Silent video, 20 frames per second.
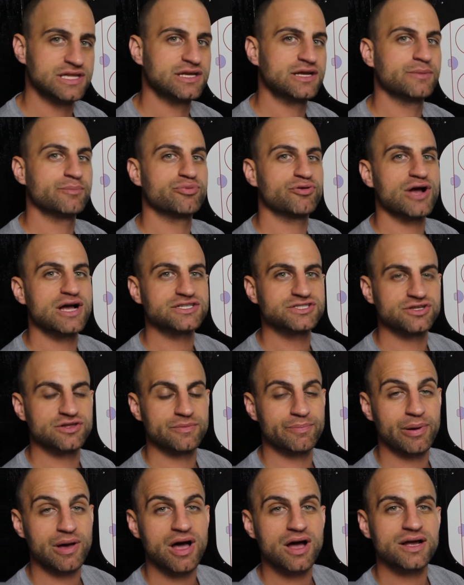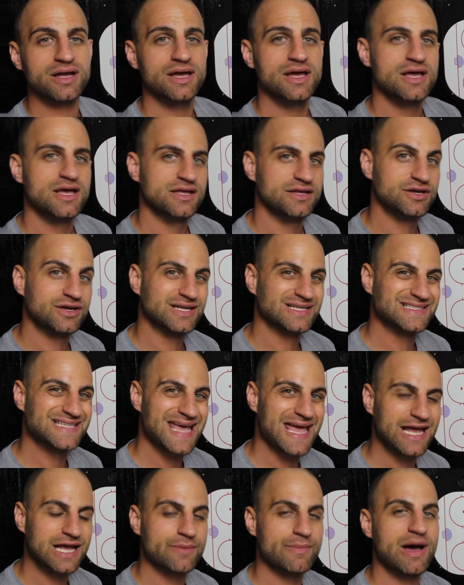that you can pressure the puck, you can
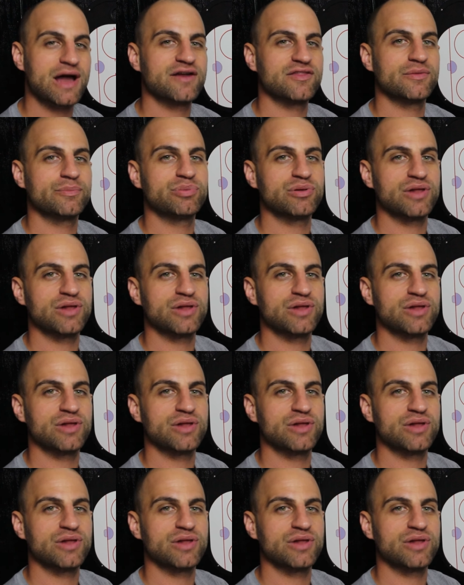take them out of the